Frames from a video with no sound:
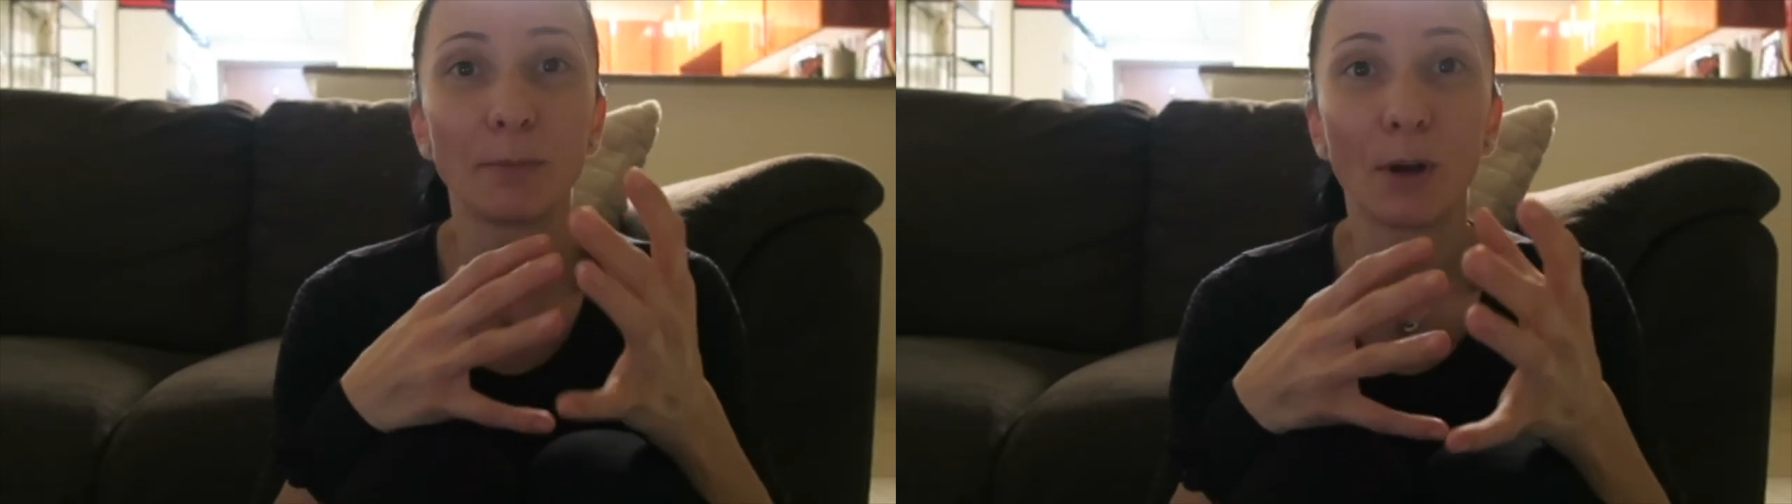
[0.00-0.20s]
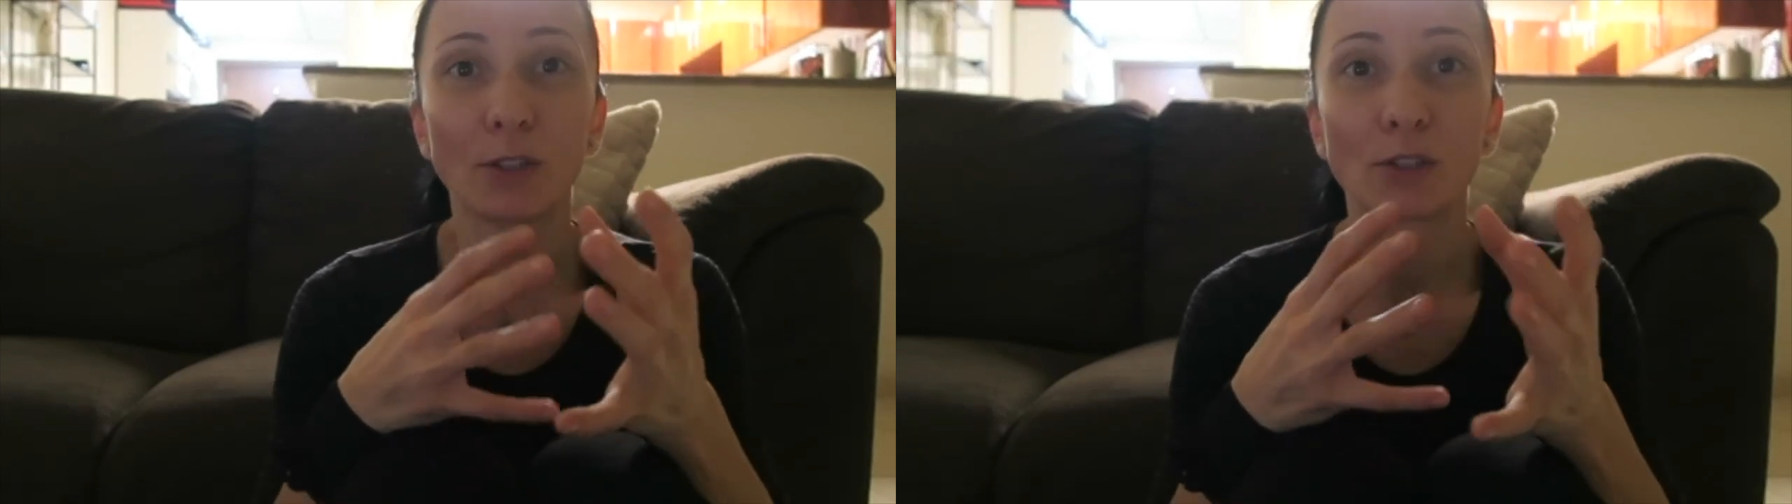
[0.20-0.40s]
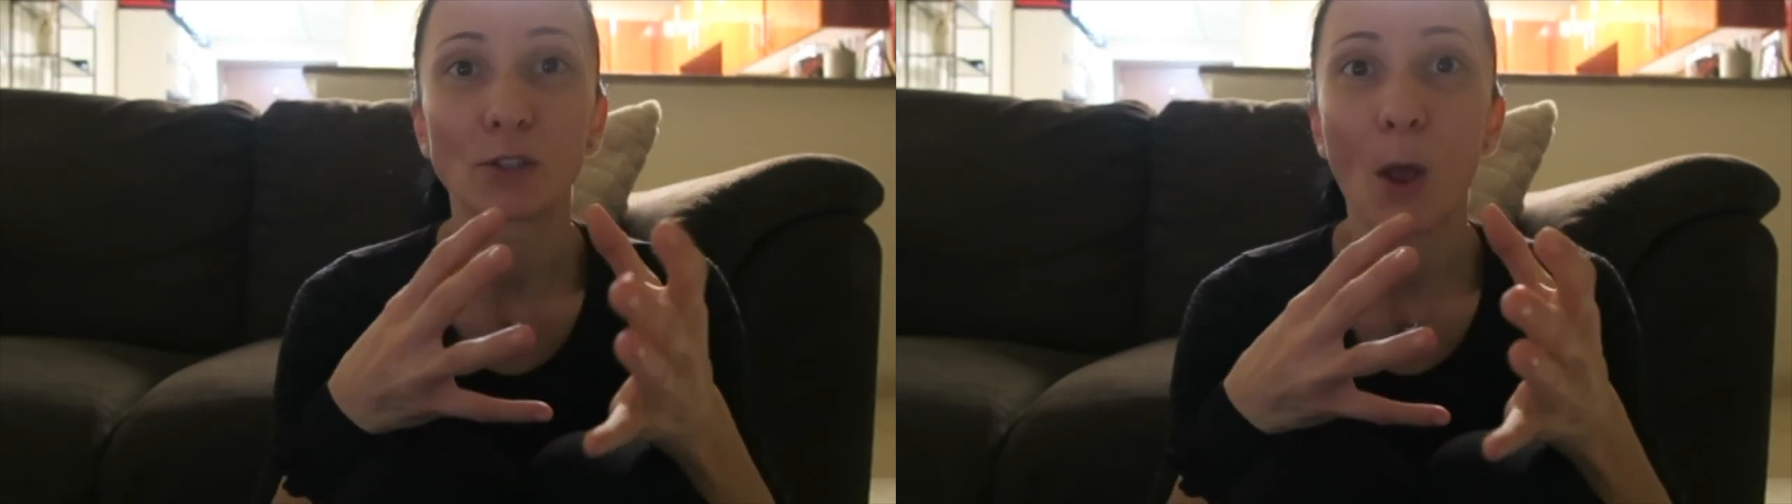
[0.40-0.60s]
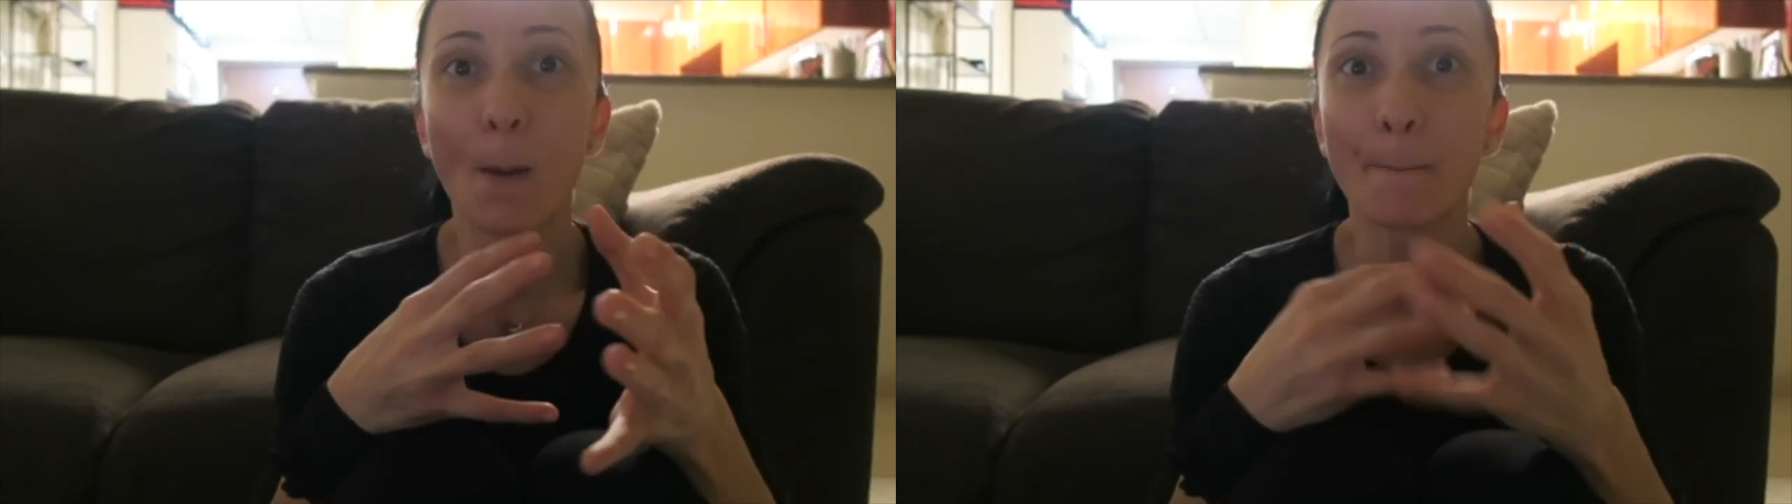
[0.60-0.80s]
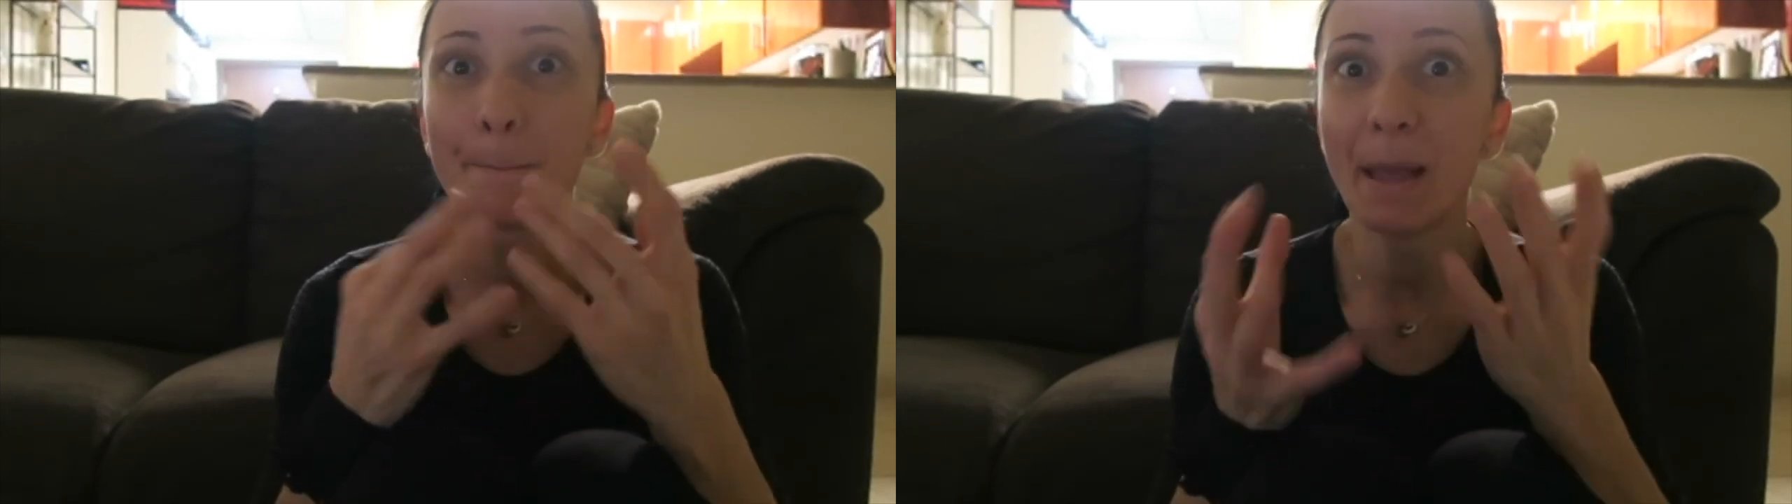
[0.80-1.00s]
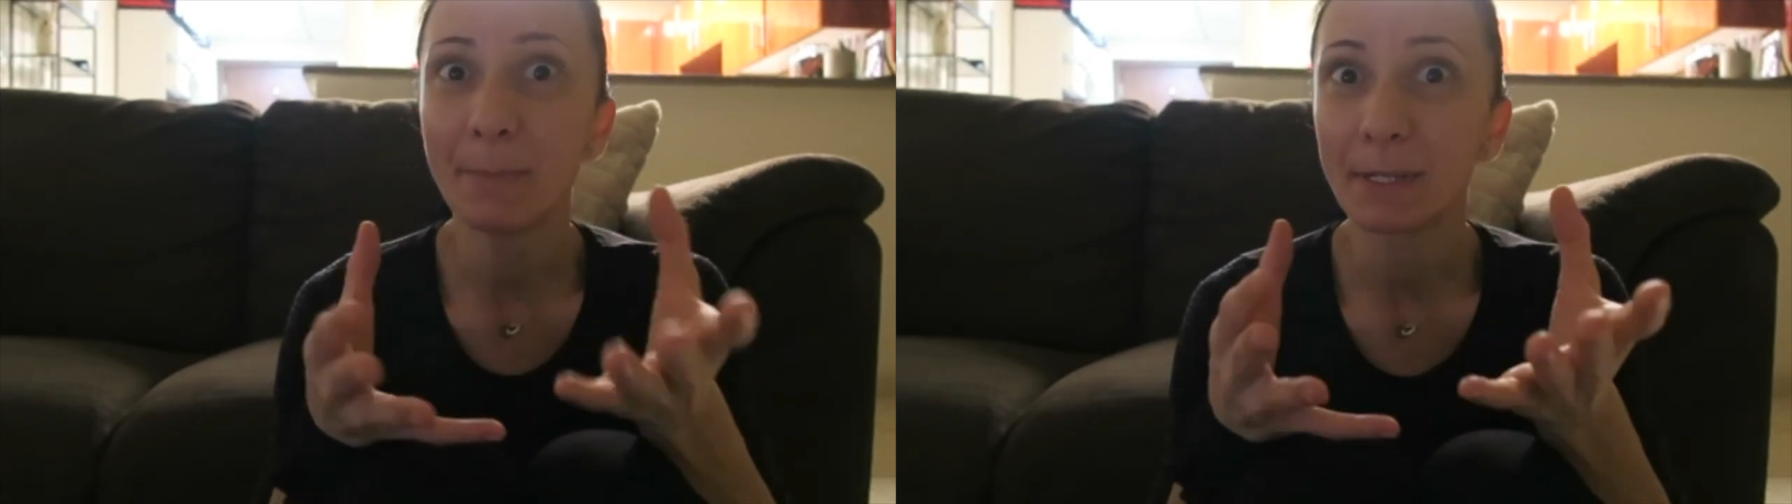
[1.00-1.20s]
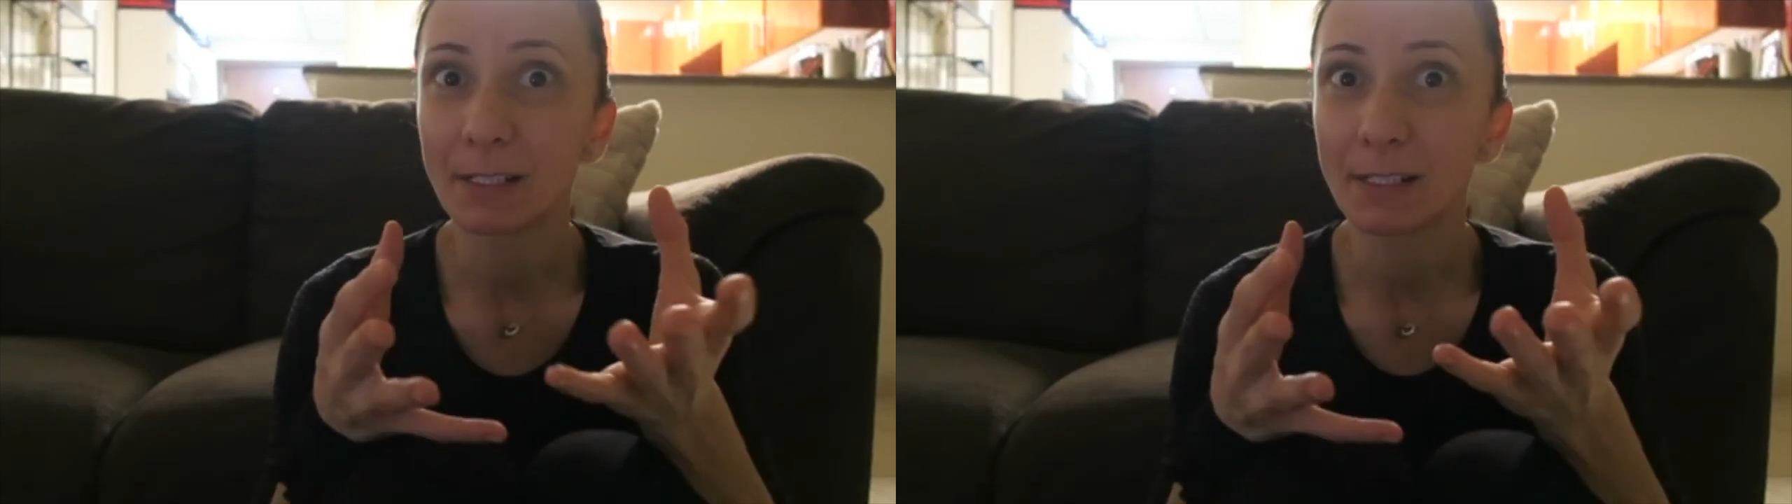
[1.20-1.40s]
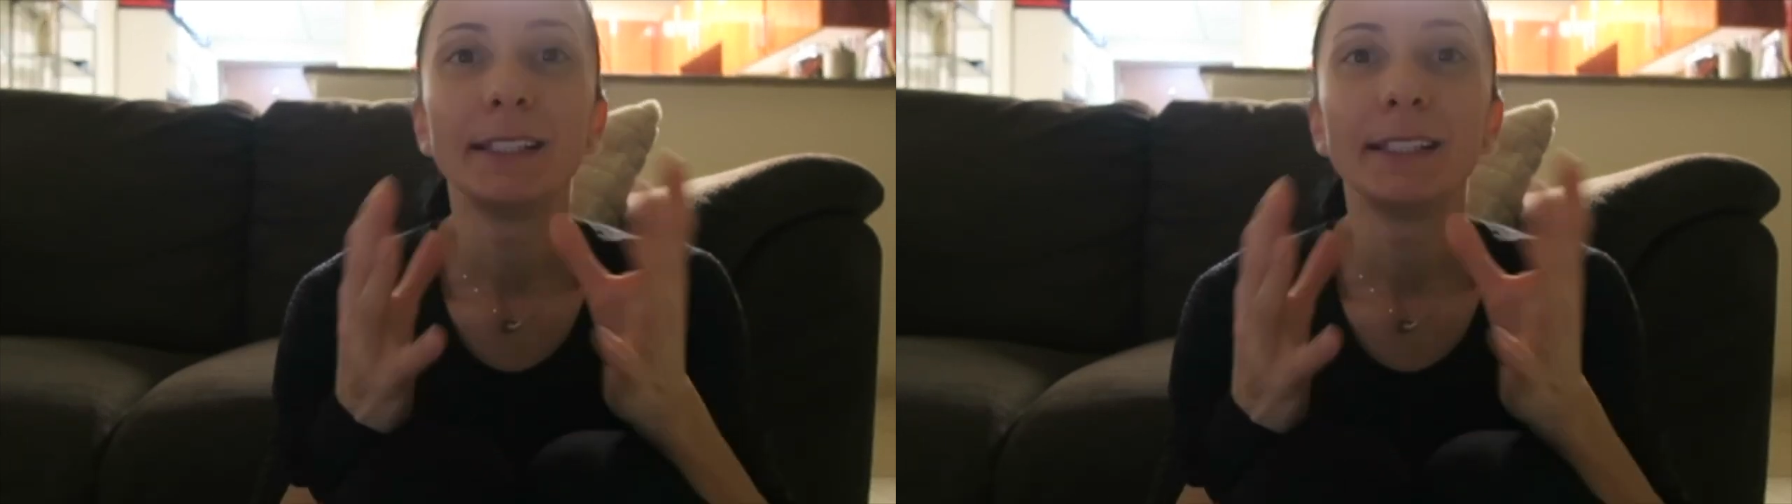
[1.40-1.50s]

bought some peppers.